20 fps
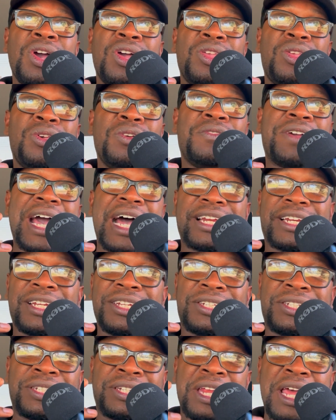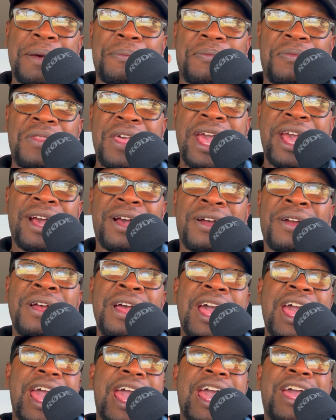You've got to step there
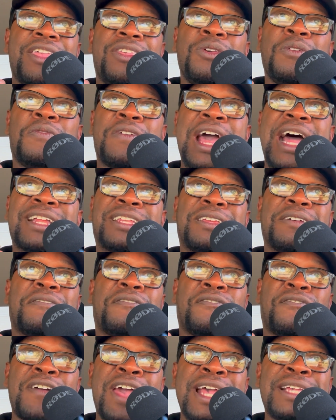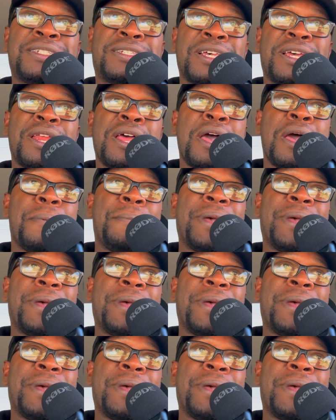and you've got to face it,